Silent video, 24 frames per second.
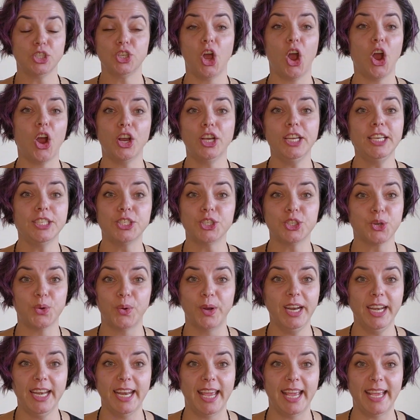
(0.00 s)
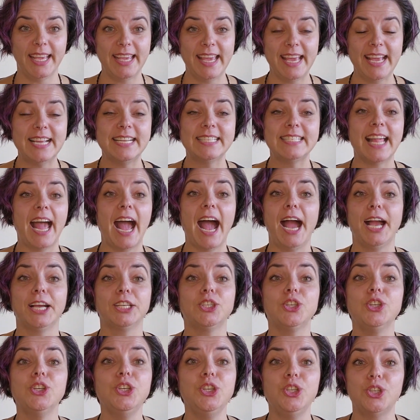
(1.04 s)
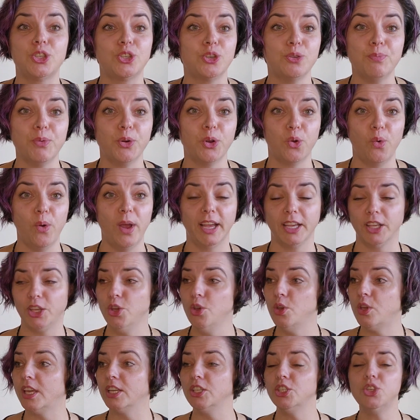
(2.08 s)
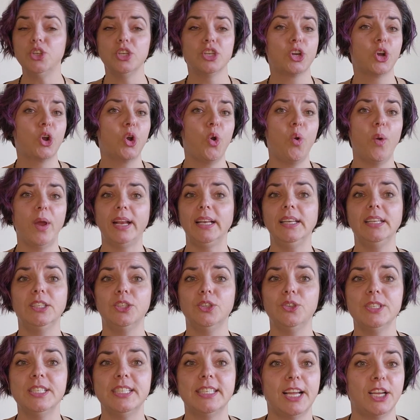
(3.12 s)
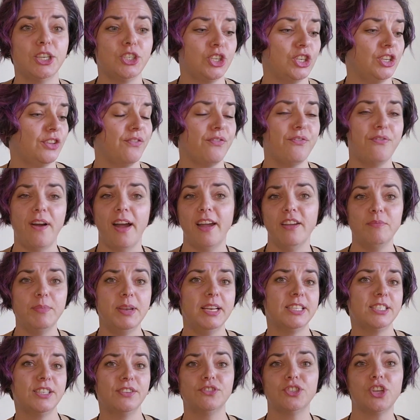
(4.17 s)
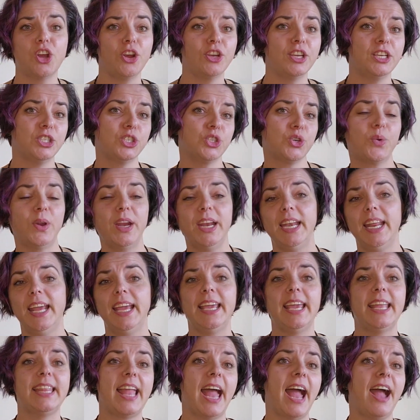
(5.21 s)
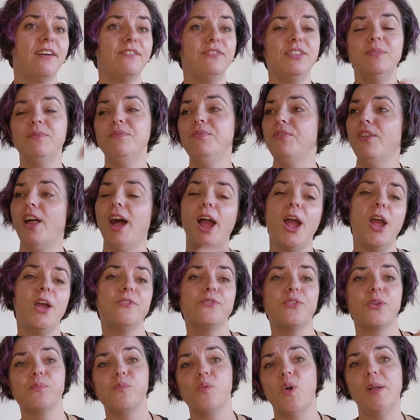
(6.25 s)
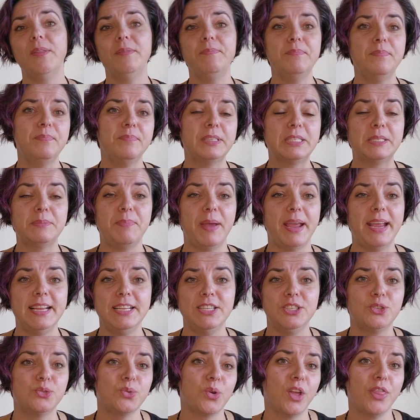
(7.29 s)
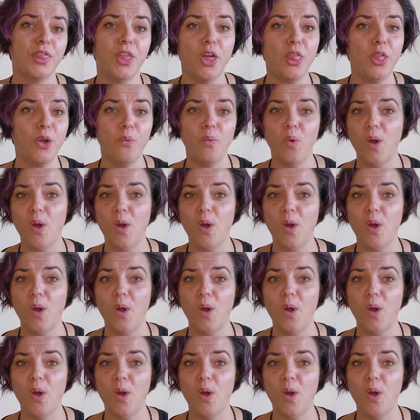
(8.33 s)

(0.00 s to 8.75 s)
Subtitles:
target training is actually super quick. You can do a quick little session, 5 minutes of target training, and have them fly from one space to another